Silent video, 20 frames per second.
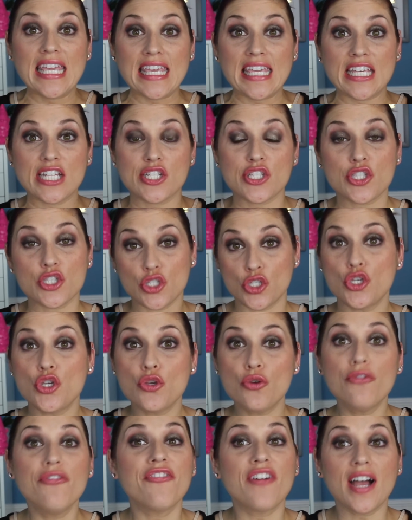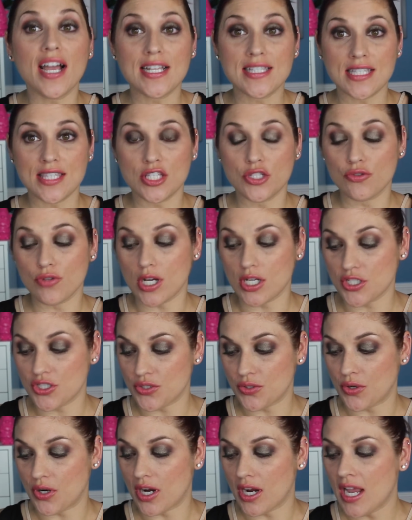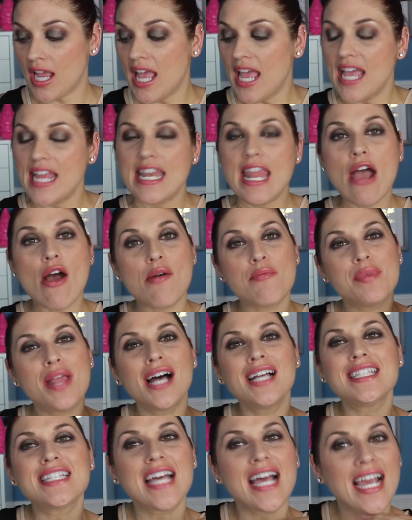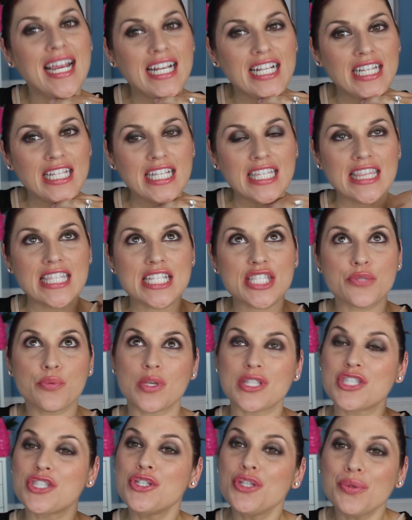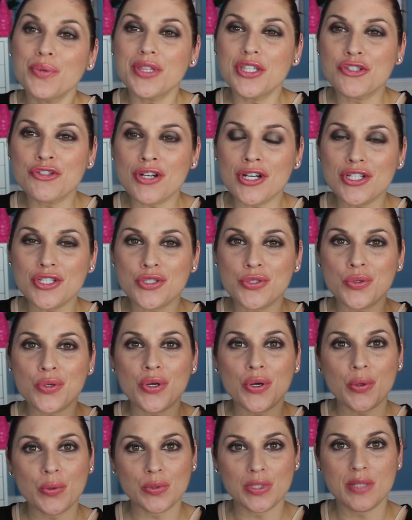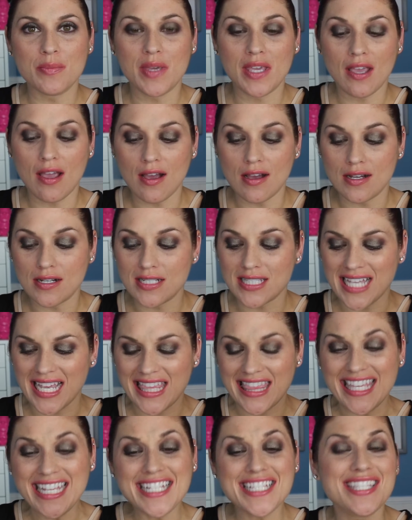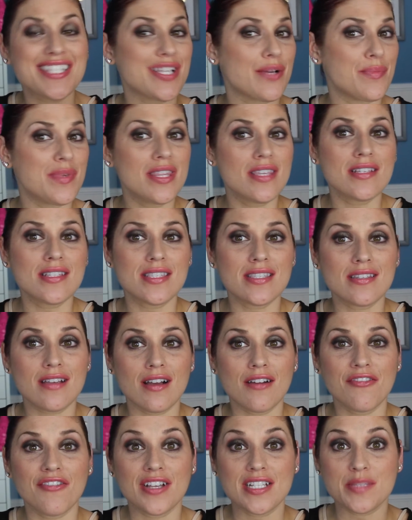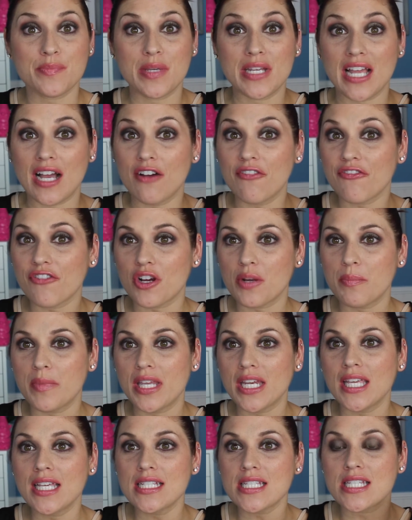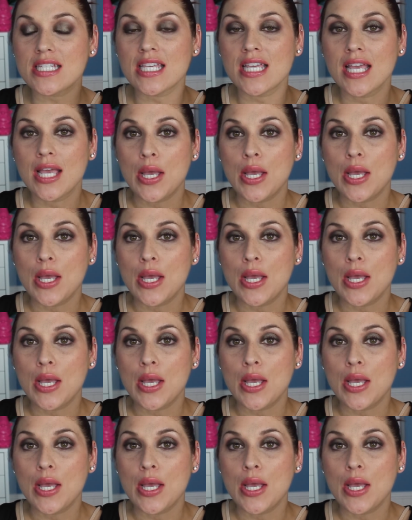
is new finds at the drugstore. Now I'm not titling this what's new at the drugstore only because I think some of this stuff has been out for a minute,